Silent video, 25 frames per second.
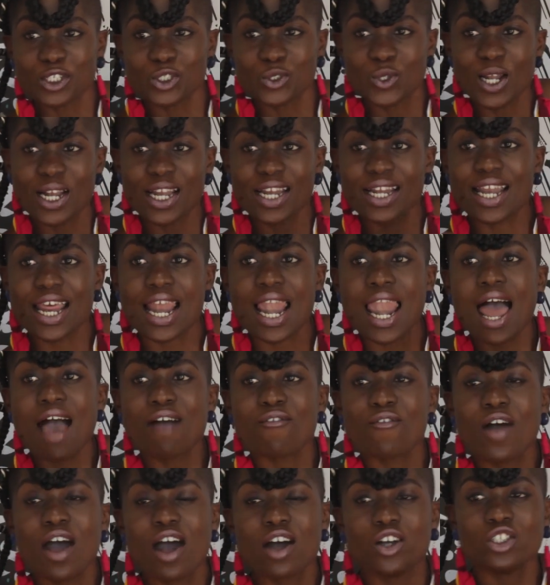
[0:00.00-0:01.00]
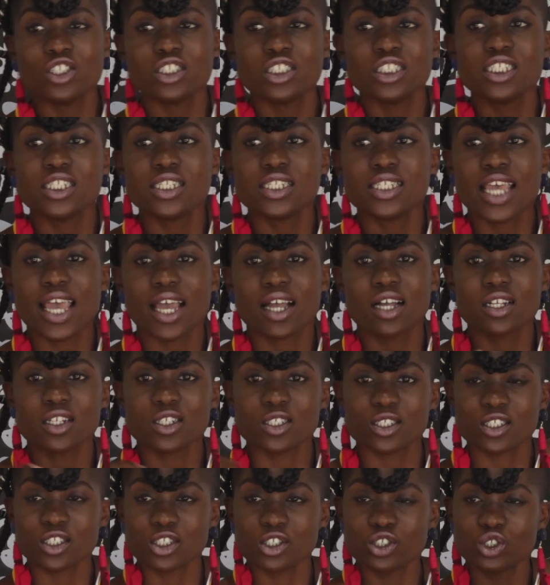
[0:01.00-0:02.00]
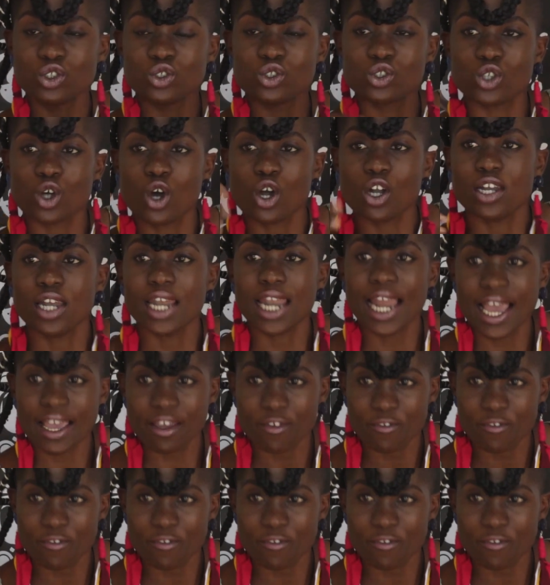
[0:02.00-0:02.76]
and I love how she tackles issues on life.